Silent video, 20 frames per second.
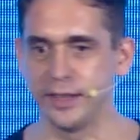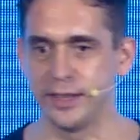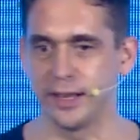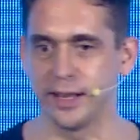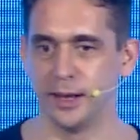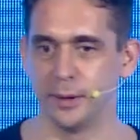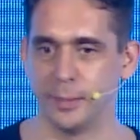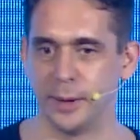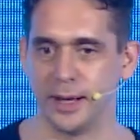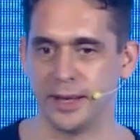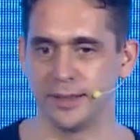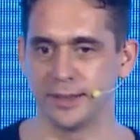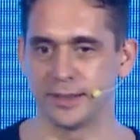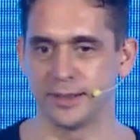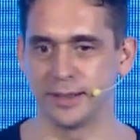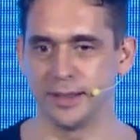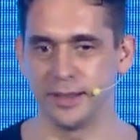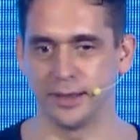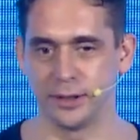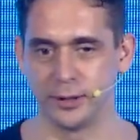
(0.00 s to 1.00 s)

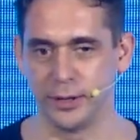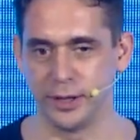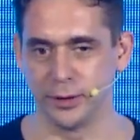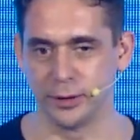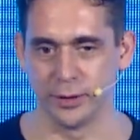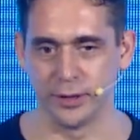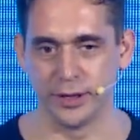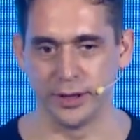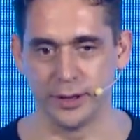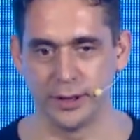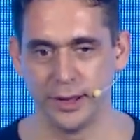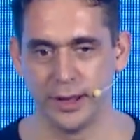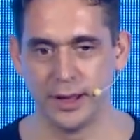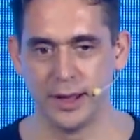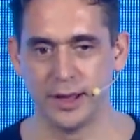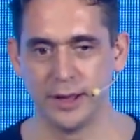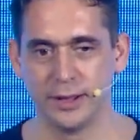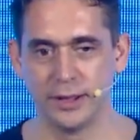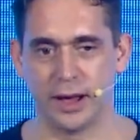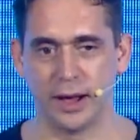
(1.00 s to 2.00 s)
kilobytes, including all the
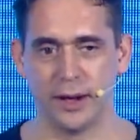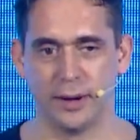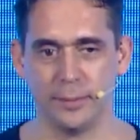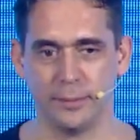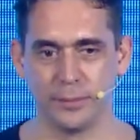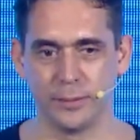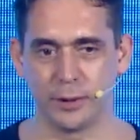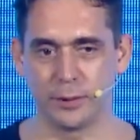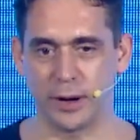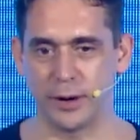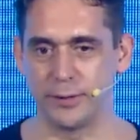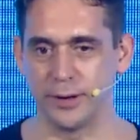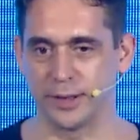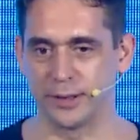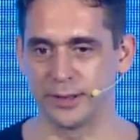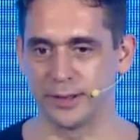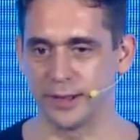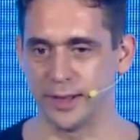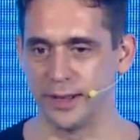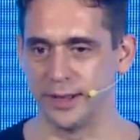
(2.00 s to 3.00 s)

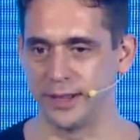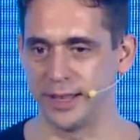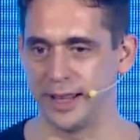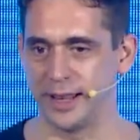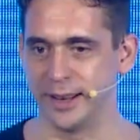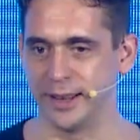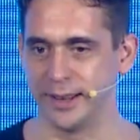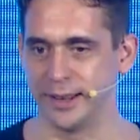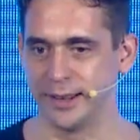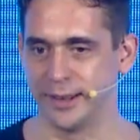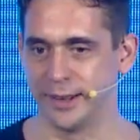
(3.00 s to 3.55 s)
graphics and data.